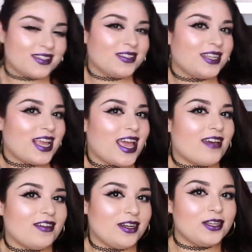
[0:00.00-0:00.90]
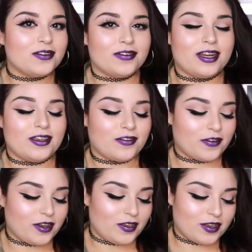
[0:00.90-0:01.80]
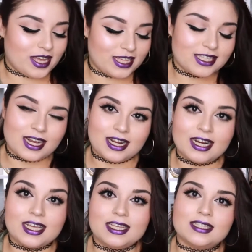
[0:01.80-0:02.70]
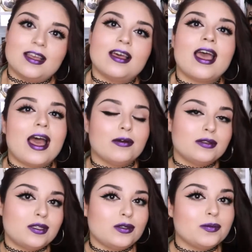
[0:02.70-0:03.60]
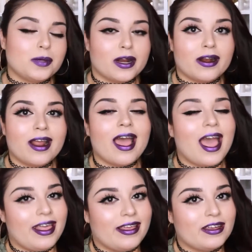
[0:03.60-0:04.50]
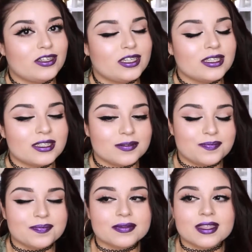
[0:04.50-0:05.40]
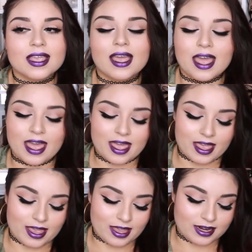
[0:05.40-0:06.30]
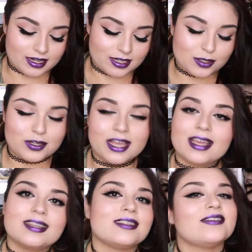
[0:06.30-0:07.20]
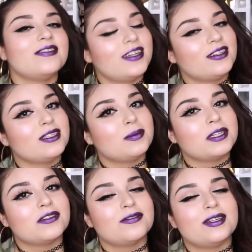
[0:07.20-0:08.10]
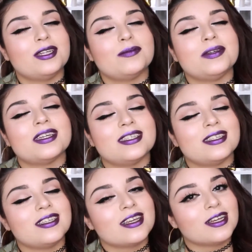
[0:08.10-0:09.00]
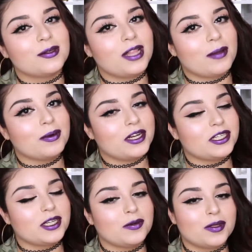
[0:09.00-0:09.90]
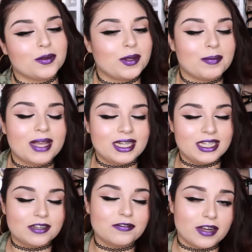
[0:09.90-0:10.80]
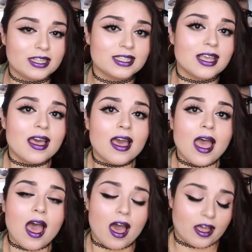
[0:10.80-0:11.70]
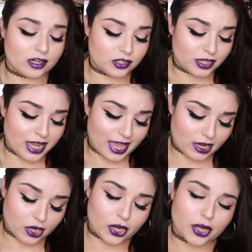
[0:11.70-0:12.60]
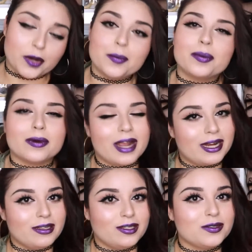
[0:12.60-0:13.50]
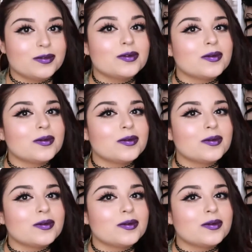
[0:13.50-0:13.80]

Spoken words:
So today I have a new video for you guys, and it is how to put on eyelashes. And today is a very special video because it's in collaboration with one of my dear friends, Audrey, and her brand new